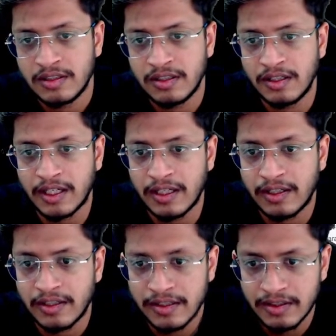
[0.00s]
Okay.
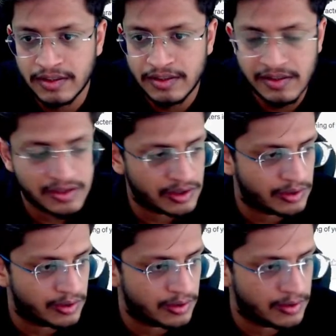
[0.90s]

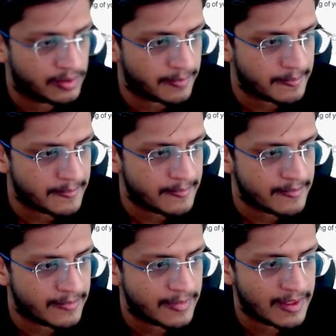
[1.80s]
So
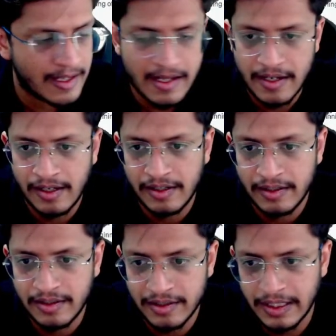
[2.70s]

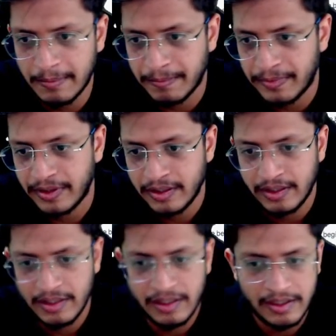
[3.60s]
yep.
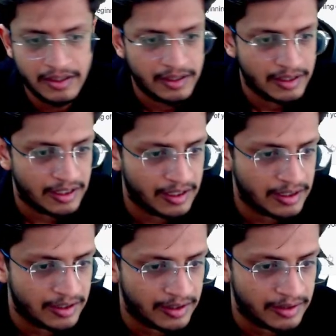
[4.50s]

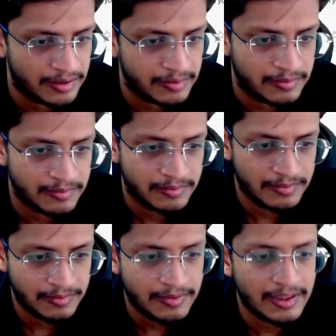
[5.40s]
Uh
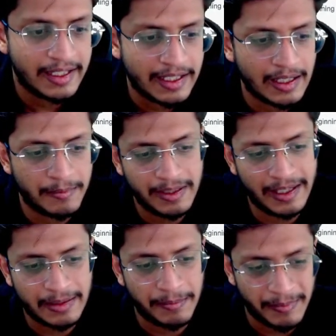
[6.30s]
like yeah, but like
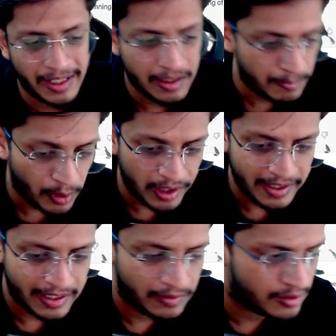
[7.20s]
the main point
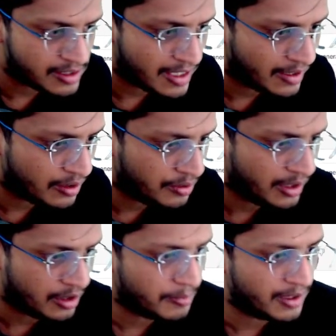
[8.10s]
here was like you
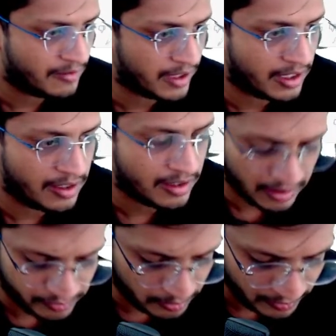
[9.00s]
need to be very
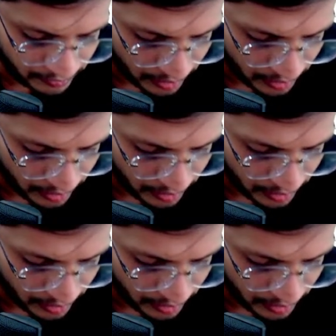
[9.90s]
careful before